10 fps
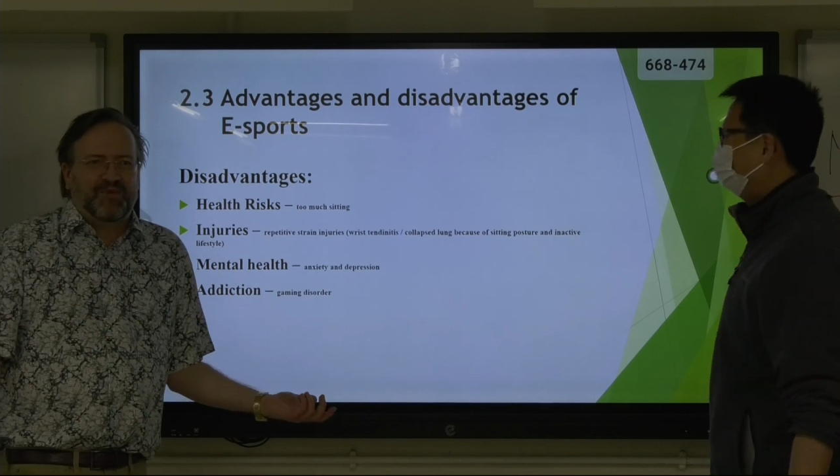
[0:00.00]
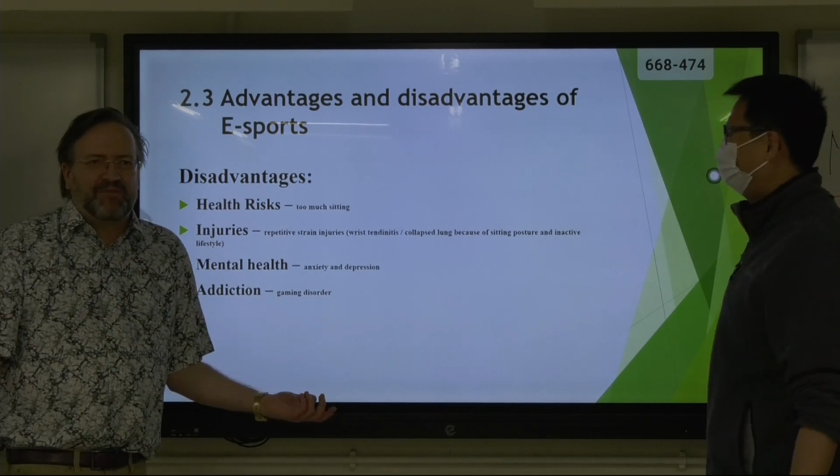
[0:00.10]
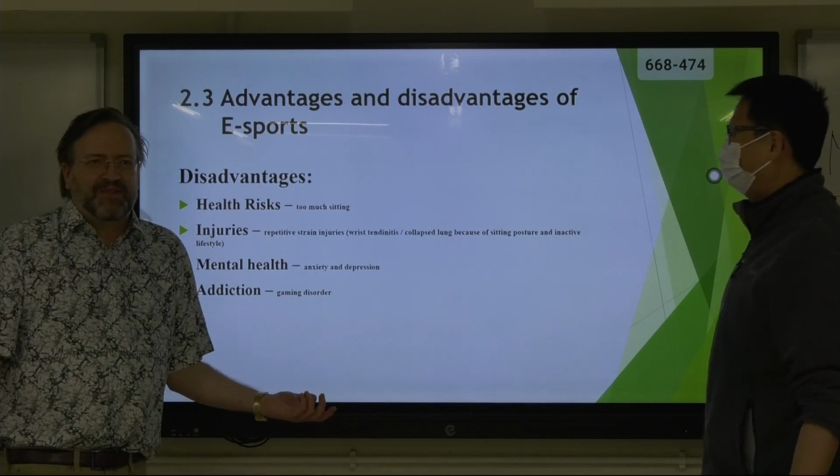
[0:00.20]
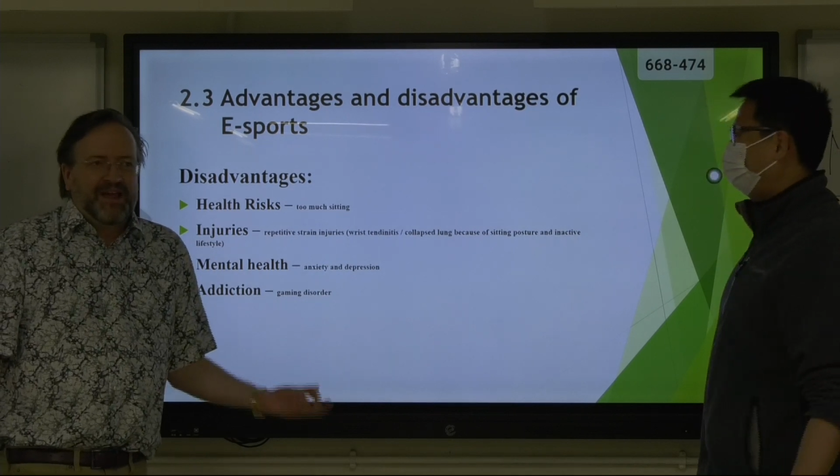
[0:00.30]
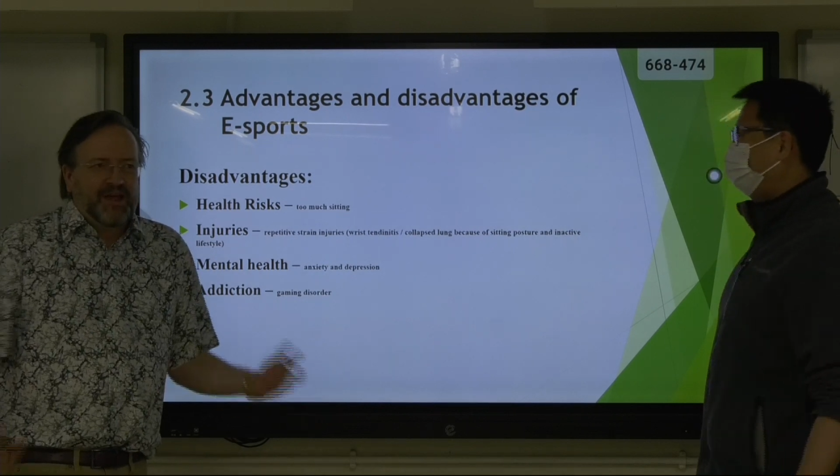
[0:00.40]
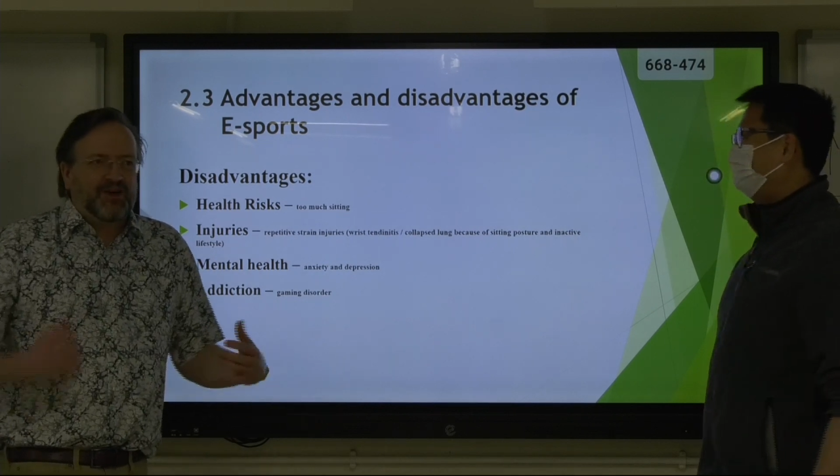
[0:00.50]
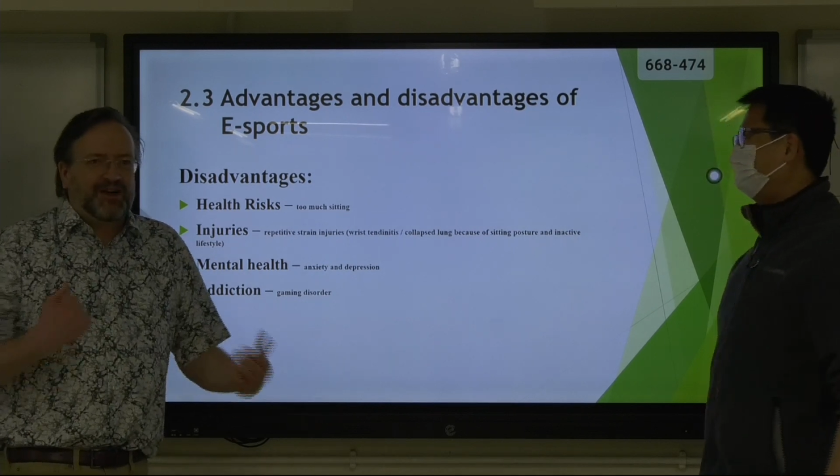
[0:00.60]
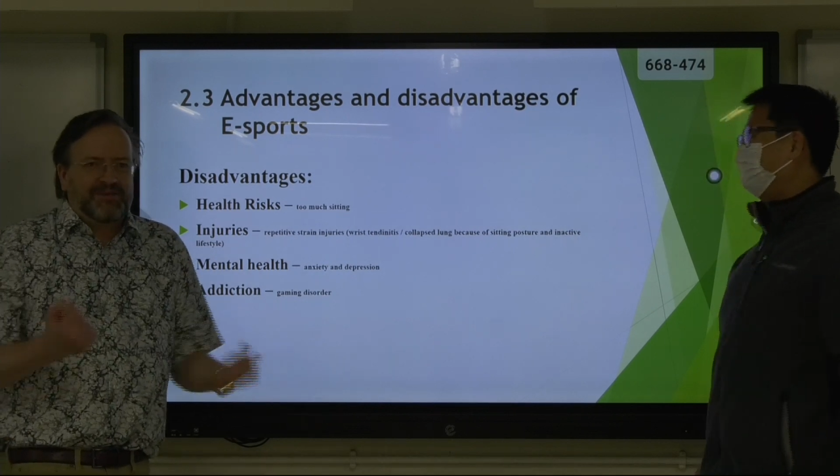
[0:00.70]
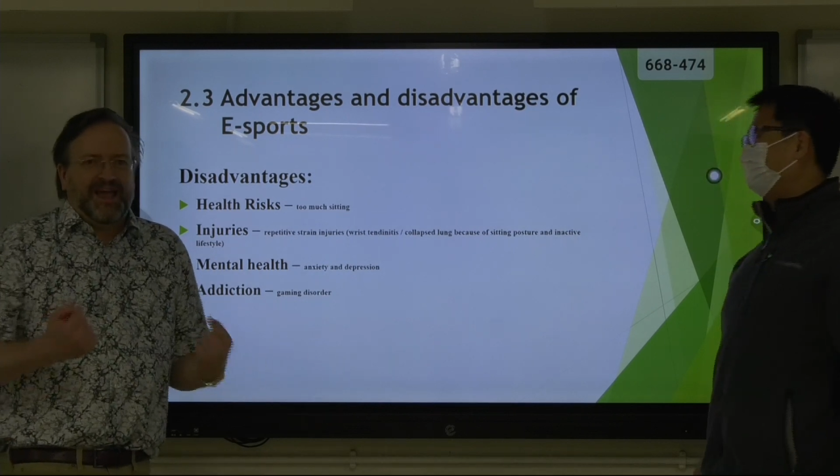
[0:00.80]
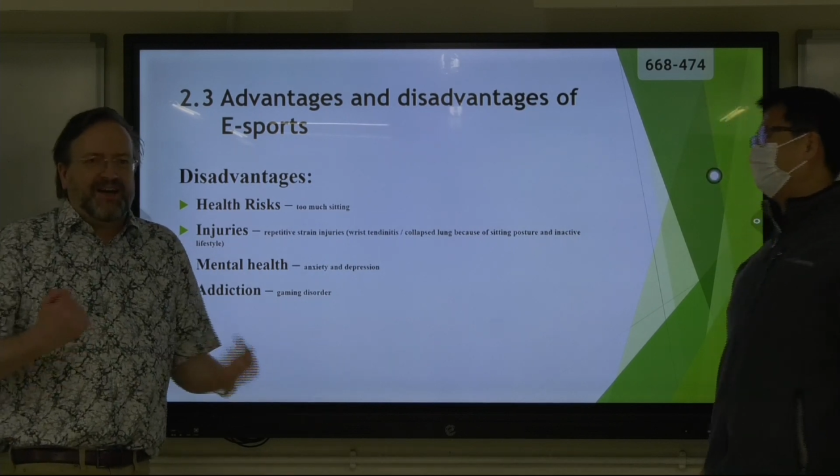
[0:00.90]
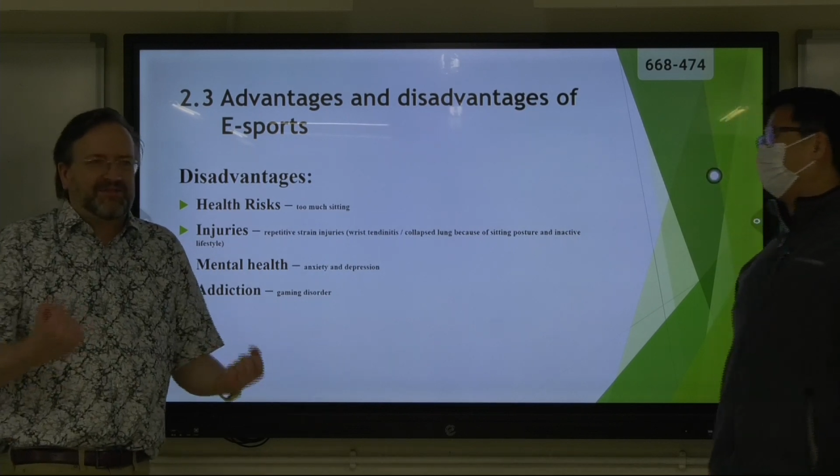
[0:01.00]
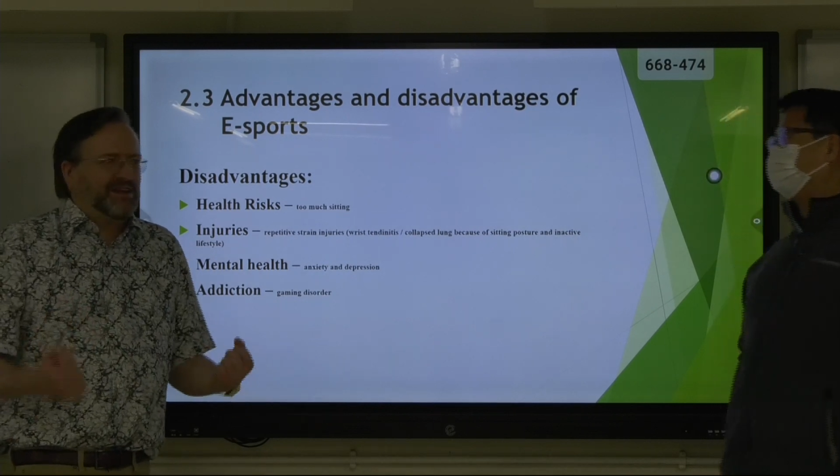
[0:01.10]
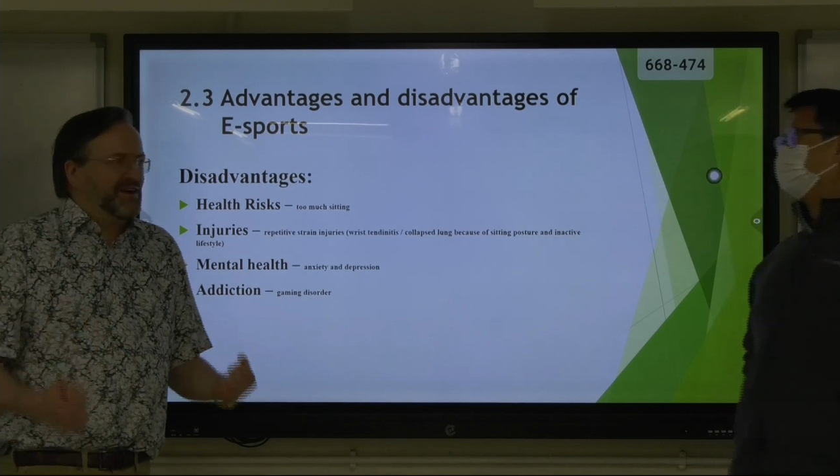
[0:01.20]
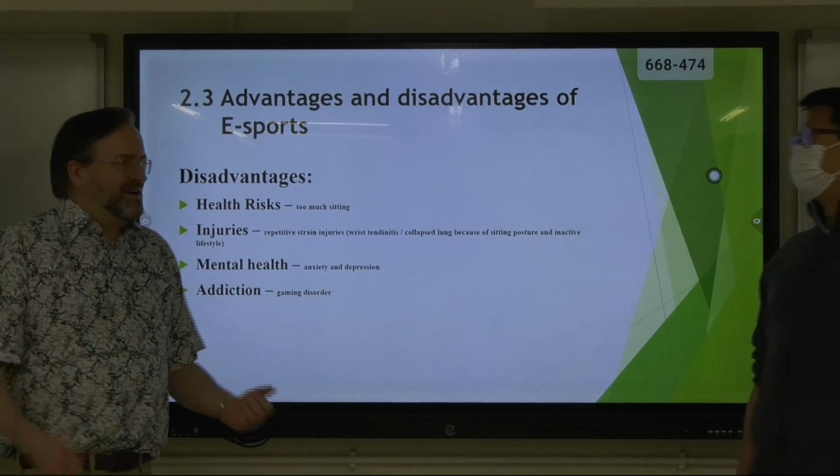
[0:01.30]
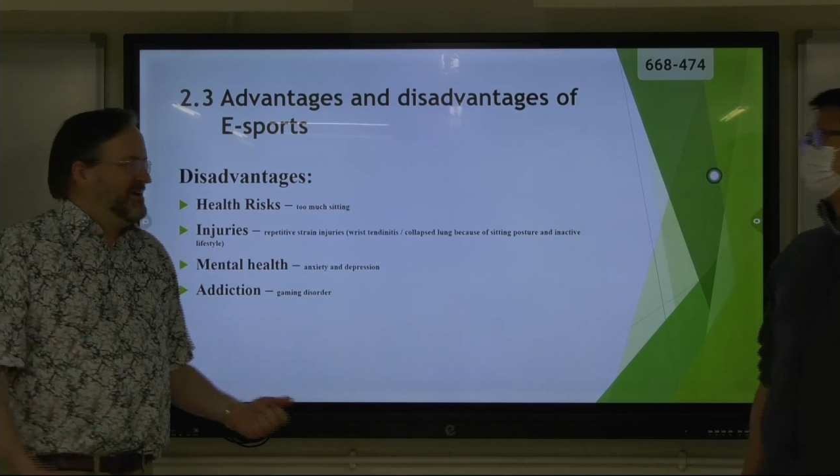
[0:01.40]
probably. You're going to be
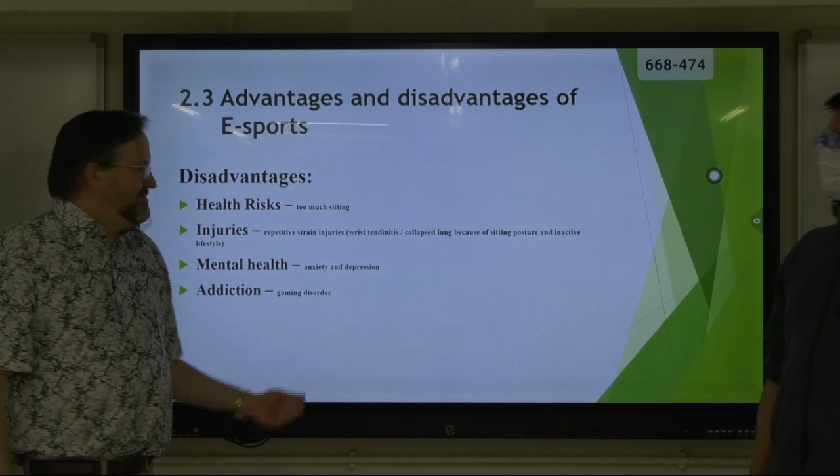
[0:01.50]
healthier.